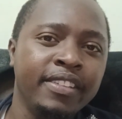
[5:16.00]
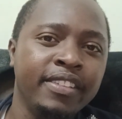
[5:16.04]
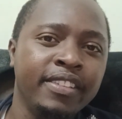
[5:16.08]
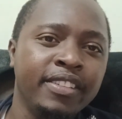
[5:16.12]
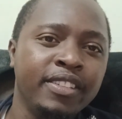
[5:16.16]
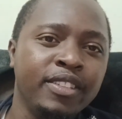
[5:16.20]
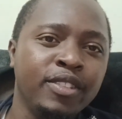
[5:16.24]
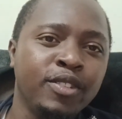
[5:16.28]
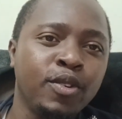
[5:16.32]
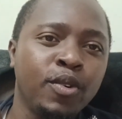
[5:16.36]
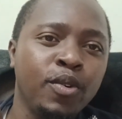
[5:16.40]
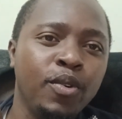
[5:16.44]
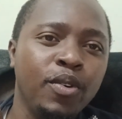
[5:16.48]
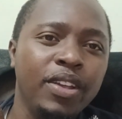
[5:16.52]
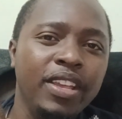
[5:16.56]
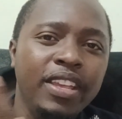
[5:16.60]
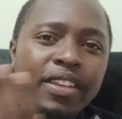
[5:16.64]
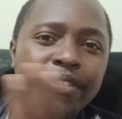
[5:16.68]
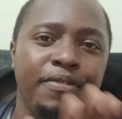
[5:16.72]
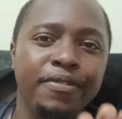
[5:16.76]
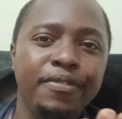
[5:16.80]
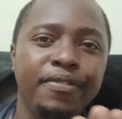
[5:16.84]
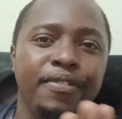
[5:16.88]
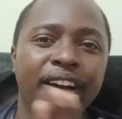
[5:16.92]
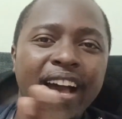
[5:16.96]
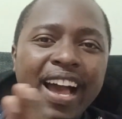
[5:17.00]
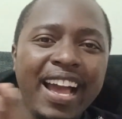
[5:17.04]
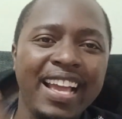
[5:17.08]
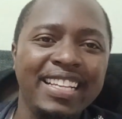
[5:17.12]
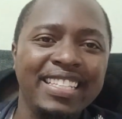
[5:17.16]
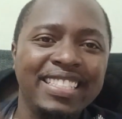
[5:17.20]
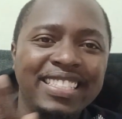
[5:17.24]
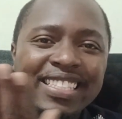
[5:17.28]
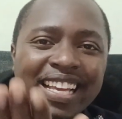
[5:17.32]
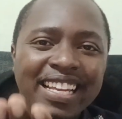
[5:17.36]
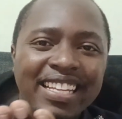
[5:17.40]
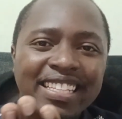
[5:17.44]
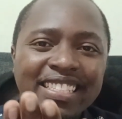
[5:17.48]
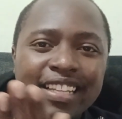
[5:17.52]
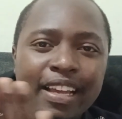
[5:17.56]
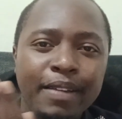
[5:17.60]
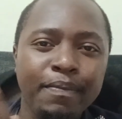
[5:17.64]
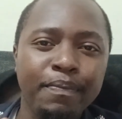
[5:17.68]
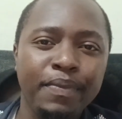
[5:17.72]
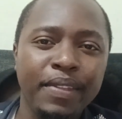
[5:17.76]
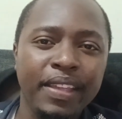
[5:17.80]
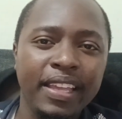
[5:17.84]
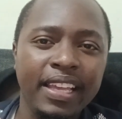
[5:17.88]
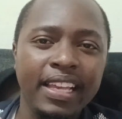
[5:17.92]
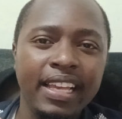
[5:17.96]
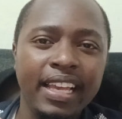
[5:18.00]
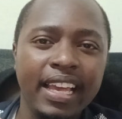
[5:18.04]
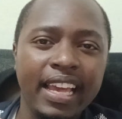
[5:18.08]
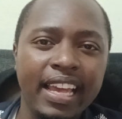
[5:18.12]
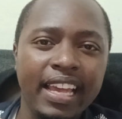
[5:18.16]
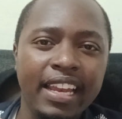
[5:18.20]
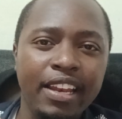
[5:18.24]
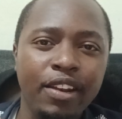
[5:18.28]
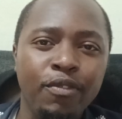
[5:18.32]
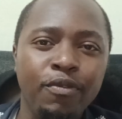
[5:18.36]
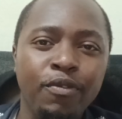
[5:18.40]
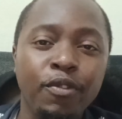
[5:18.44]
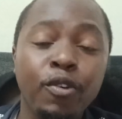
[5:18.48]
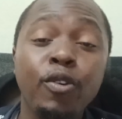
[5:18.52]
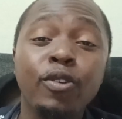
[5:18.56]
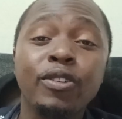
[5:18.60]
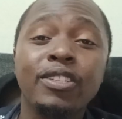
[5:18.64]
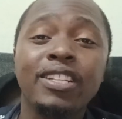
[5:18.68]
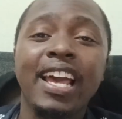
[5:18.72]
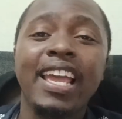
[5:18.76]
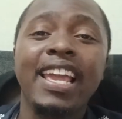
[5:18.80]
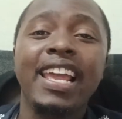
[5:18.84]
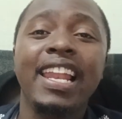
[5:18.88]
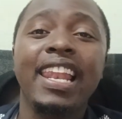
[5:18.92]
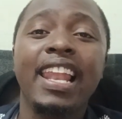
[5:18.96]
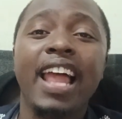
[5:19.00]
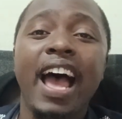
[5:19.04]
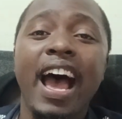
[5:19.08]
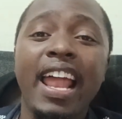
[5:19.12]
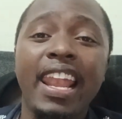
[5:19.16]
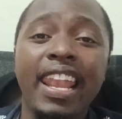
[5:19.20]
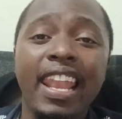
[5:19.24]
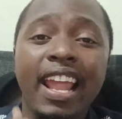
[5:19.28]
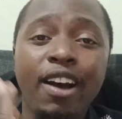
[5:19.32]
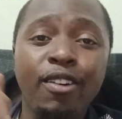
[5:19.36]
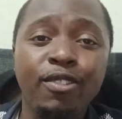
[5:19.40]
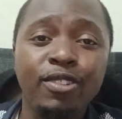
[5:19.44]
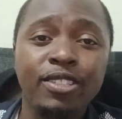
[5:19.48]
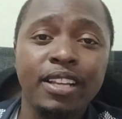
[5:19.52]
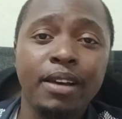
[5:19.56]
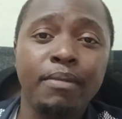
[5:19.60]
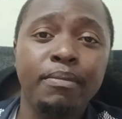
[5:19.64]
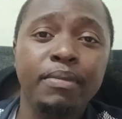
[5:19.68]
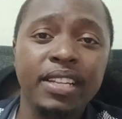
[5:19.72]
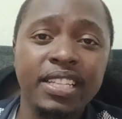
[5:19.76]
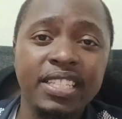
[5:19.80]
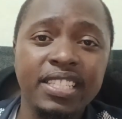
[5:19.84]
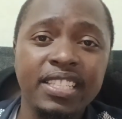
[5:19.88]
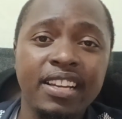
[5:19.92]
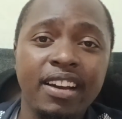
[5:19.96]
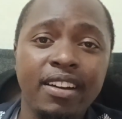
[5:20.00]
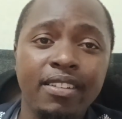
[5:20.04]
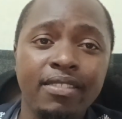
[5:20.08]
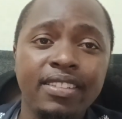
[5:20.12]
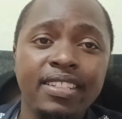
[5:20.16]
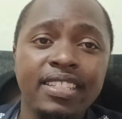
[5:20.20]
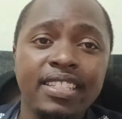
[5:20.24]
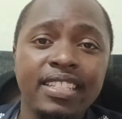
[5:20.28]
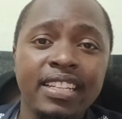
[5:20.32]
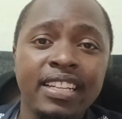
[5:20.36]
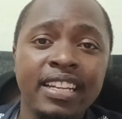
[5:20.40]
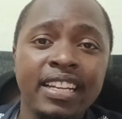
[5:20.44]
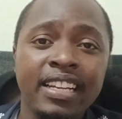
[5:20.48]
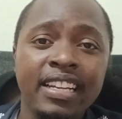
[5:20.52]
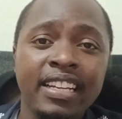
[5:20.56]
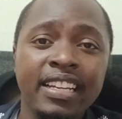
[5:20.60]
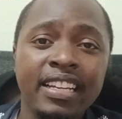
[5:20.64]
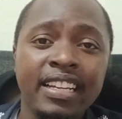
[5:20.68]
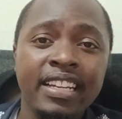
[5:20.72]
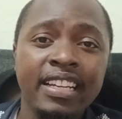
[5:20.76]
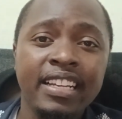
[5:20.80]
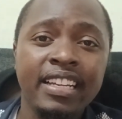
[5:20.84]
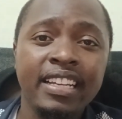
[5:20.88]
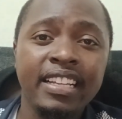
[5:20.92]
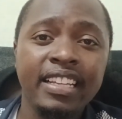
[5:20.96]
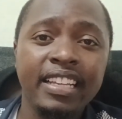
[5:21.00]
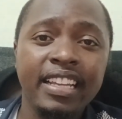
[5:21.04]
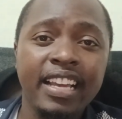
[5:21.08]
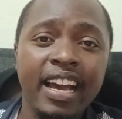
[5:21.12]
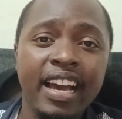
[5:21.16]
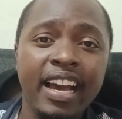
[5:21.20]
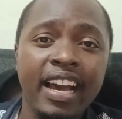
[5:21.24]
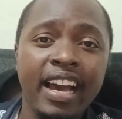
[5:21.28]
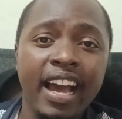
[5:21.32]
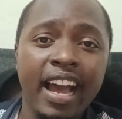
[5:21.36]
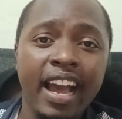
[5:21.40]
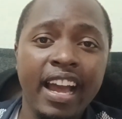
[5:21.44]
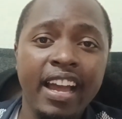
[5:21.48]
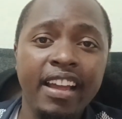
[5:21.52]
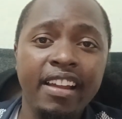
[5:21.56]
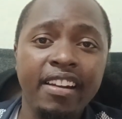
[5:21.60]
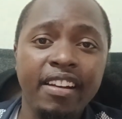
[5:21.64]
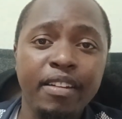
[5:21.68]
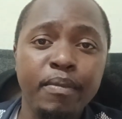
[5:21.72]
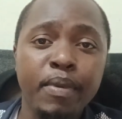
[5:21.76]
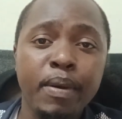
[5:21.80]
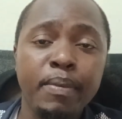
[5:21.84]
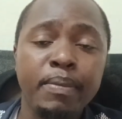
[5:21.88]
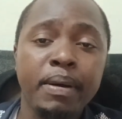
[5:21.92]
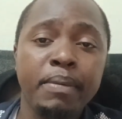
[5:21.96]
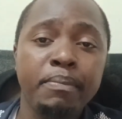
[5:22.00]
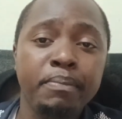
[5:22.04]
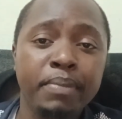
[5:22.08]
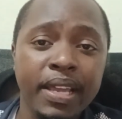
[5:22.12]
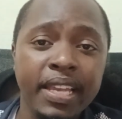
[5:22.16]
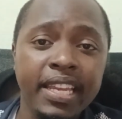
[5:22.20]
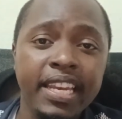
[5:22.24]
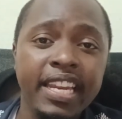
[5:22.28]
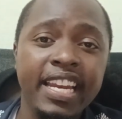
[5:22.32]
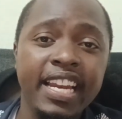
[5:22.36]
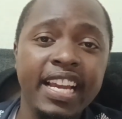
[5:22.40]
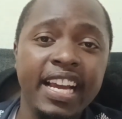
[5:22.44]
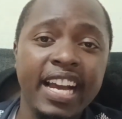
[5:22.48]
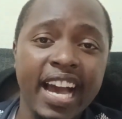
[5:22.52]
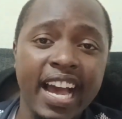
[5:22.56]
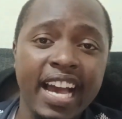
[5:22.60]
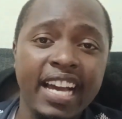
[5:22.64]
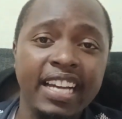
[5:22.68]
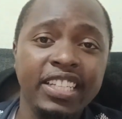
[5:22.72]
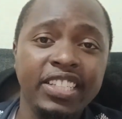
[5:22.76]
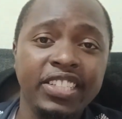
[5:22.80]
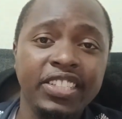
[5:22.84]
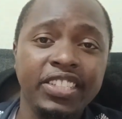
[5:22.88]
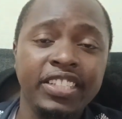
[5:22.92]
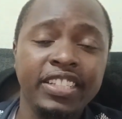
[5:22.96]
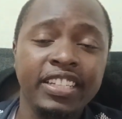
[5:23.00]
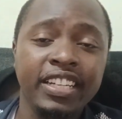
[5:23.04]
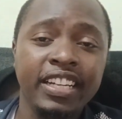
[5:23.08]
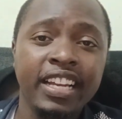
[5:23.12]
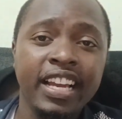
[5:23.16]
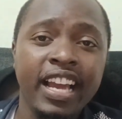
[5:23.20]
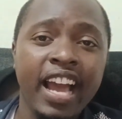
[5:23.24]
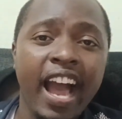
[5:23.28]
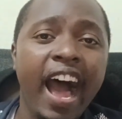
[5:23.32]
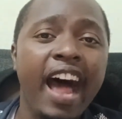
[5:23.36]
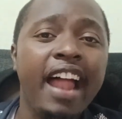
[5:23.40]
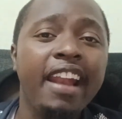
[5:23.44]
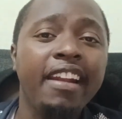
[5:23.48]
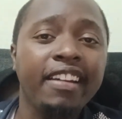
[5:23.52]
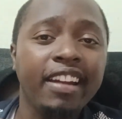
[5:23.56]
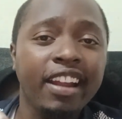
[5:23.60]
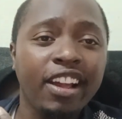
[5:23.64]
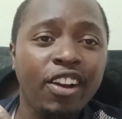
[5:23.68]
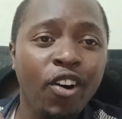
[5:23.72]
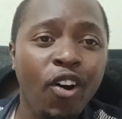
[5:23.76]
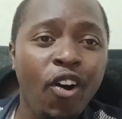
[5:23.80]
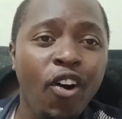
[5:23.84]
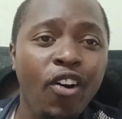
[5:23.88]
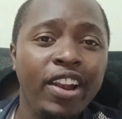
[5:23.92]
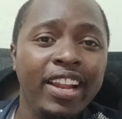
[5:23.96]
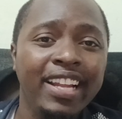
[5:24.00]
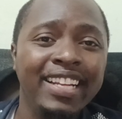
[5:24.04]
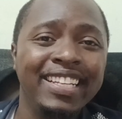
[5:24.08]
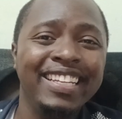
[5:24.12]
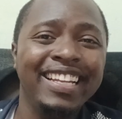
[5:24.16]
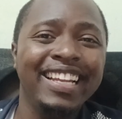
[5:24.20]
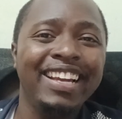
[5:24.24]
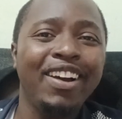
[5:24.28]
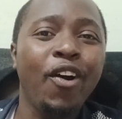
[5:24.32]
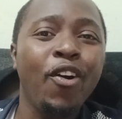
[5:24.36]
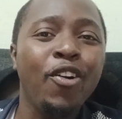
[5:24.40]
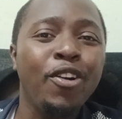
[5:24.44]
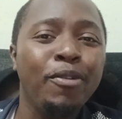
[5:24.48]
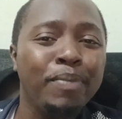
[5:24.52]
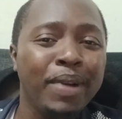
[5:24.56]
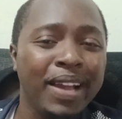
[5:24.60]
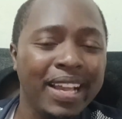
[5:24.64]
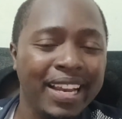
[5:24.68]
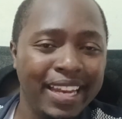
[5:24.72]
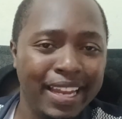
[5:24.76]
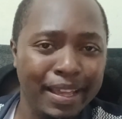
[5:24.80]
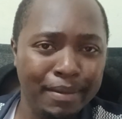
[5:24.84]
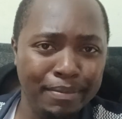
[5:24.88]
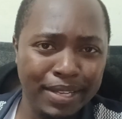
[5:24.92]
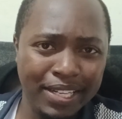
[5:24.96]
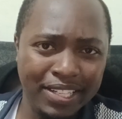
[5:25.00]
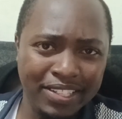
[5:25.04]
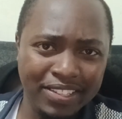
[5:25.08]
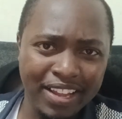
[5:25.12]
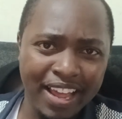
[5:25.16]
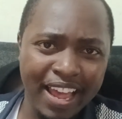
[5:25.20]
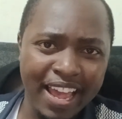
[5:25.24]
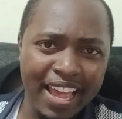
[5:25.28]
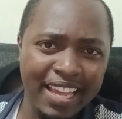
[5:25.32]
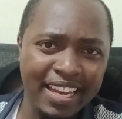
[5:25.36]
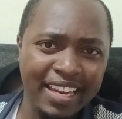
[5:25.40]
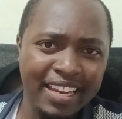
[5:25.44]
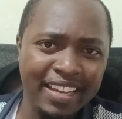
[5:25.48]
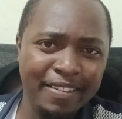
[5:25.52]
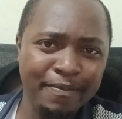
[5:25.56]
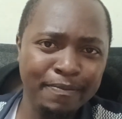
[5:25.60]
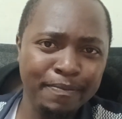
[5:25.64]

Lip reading: So if I sell something and of course I allow some discounts, yeah, and remember paid in cash, I'll record it on my debit side.